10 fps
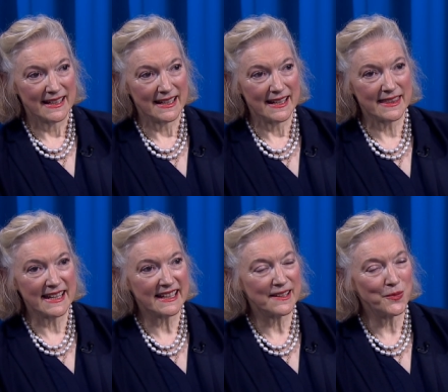I
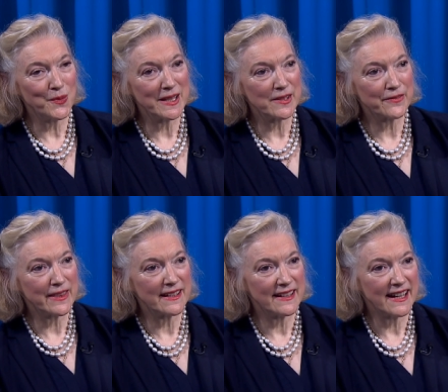think one of
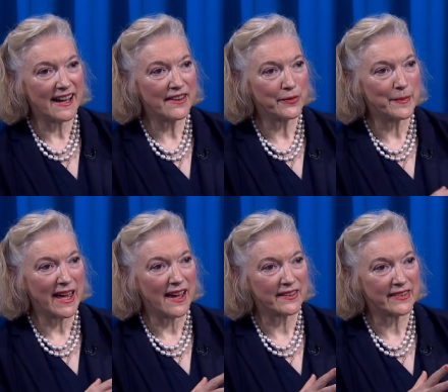the
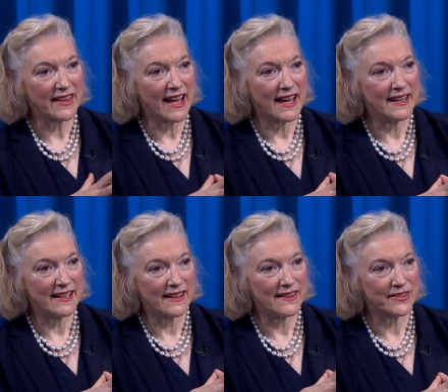aspects that
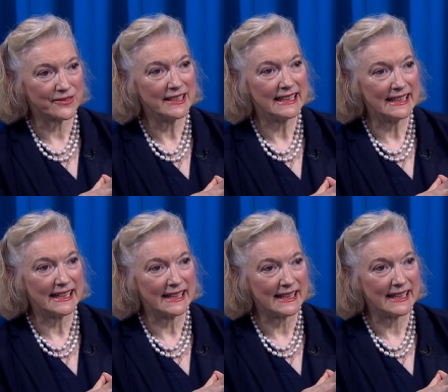is
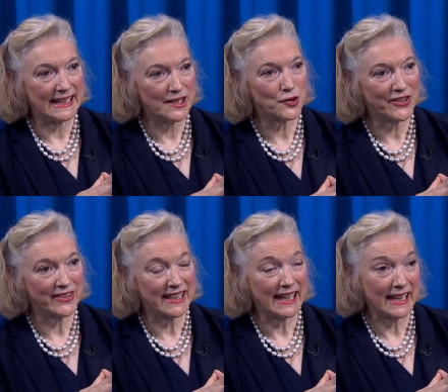really
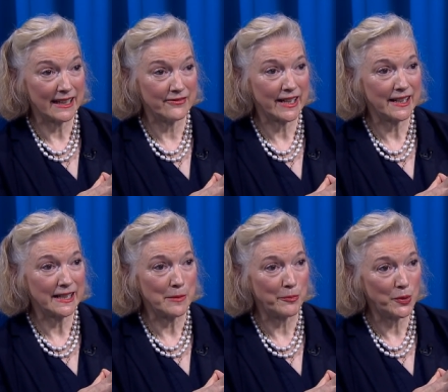interesting and
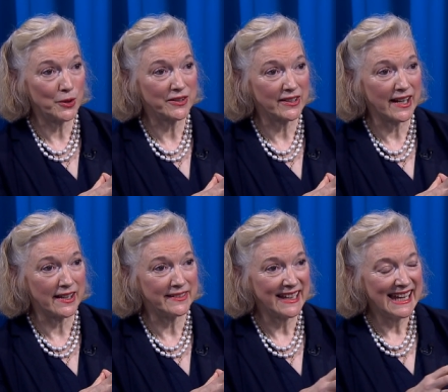very
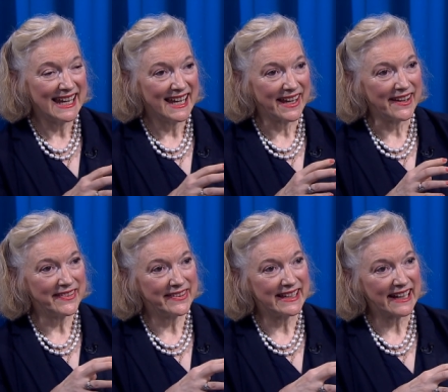important
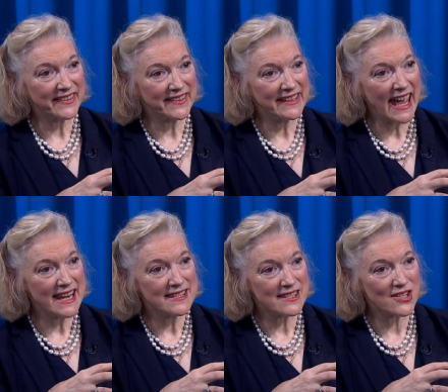is the
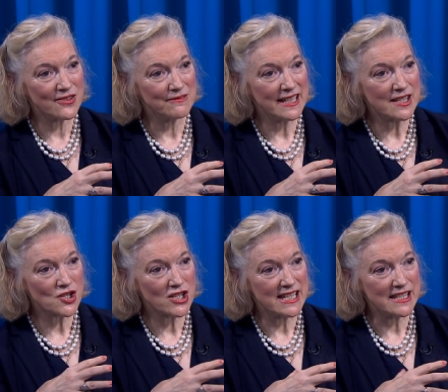extent to
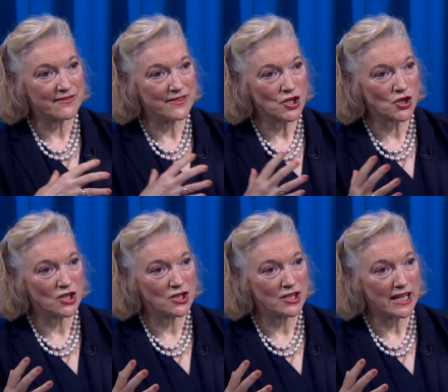which his
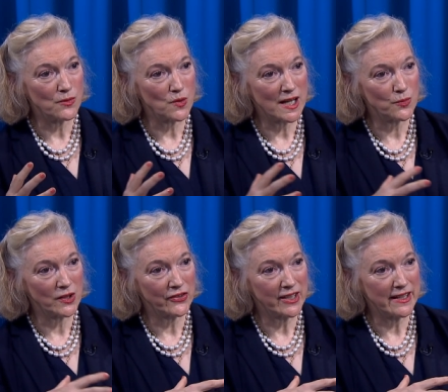vision and what
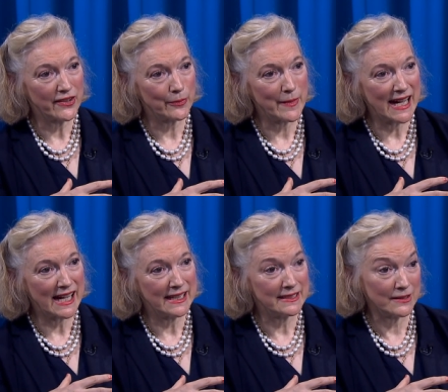was in his
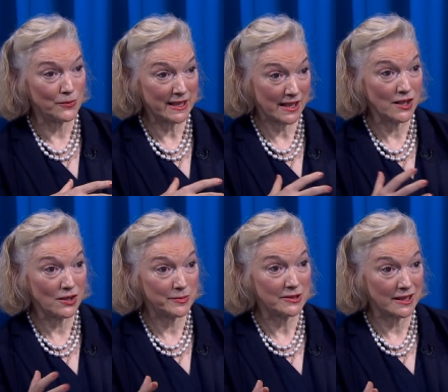mind and what he
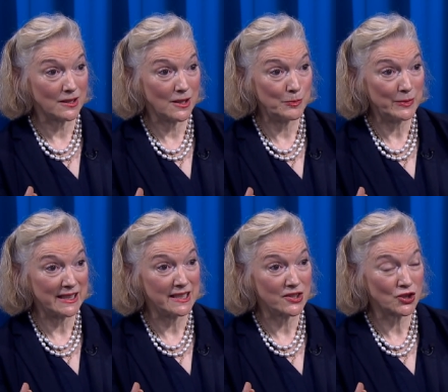hoped to
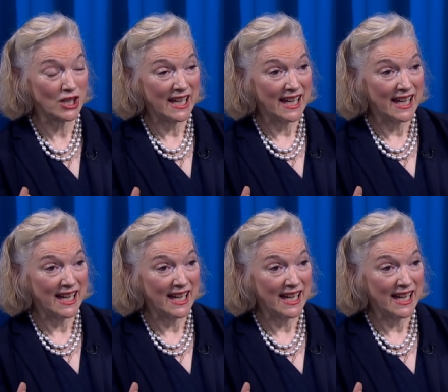accomplish,